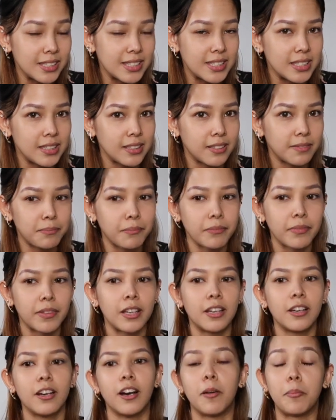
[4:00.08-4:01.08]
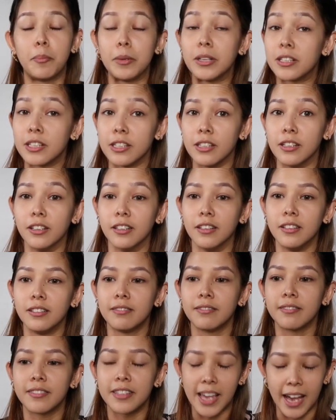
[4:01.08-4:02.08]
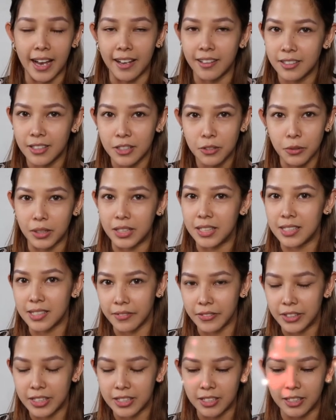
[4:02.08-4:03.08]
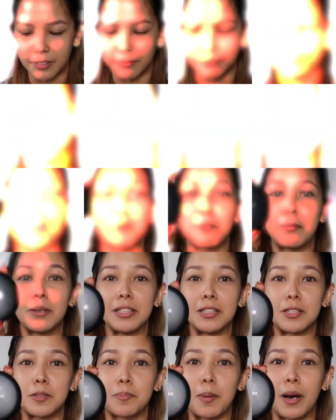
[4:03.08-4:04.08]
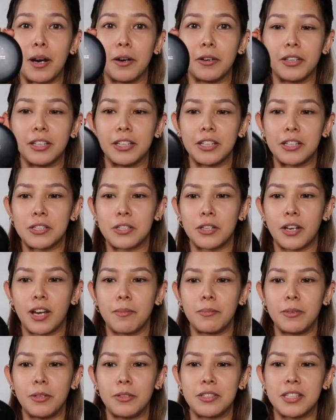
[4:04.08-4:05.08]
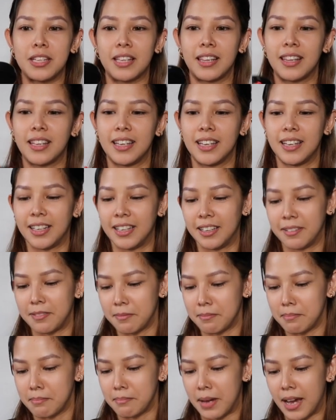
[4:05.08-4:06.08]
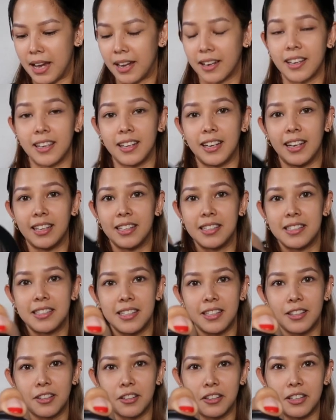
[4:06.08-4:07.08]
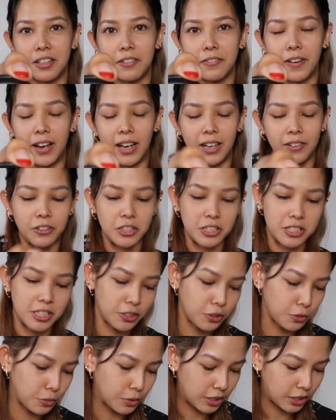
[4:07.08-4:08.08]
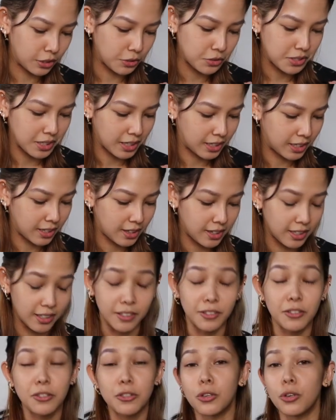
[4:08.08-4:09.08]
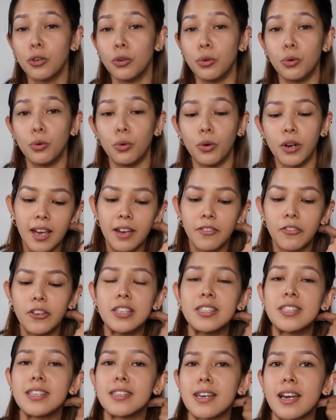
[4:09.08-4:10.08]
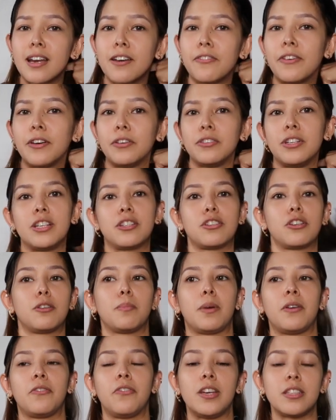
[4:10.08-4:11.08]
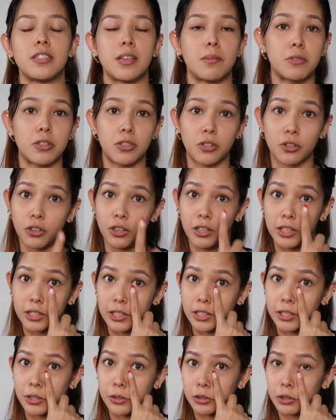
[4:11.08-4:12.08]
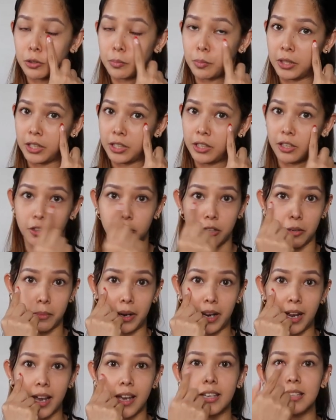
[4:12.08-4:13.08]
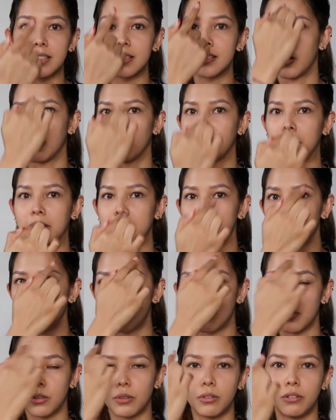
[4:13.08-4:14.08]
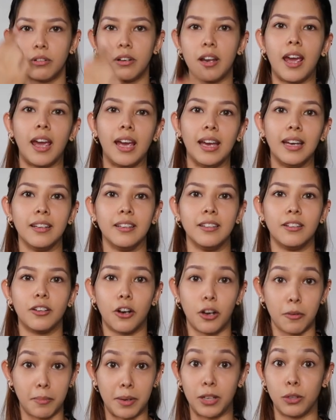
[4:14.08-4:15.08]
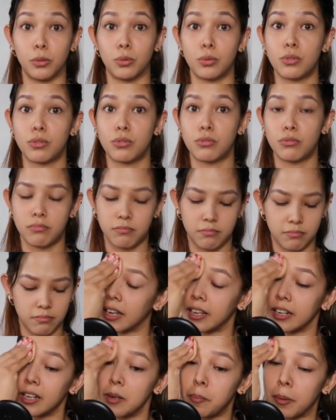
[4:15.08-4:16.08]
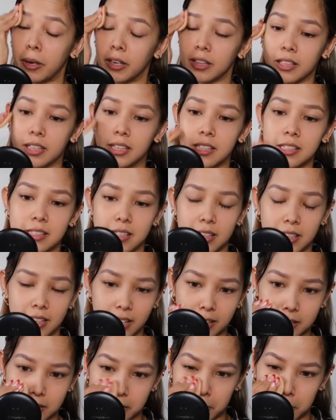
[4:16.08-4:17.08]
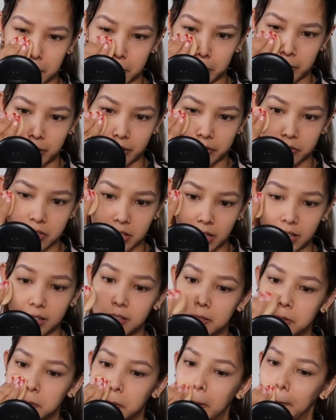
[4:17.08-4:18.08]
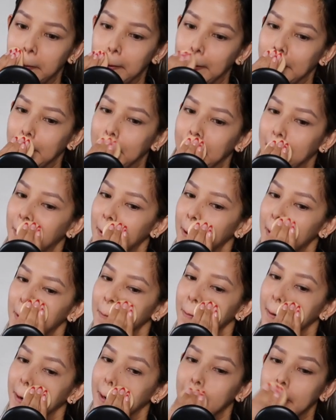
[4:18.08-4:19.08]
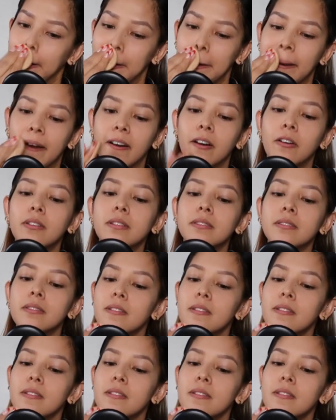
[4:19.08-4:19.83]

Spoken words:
scene up until, yeah, 2017. Next up is powder. So I'm using the MAC in NC35 because I don't want to use anything too heavy. Since I have foundation on my face, I'm just literally going to put it under my eyes, here in my T-zone, and on my nose. Any part that I see that has a little bit of shine, that's what I'm going to cover right now.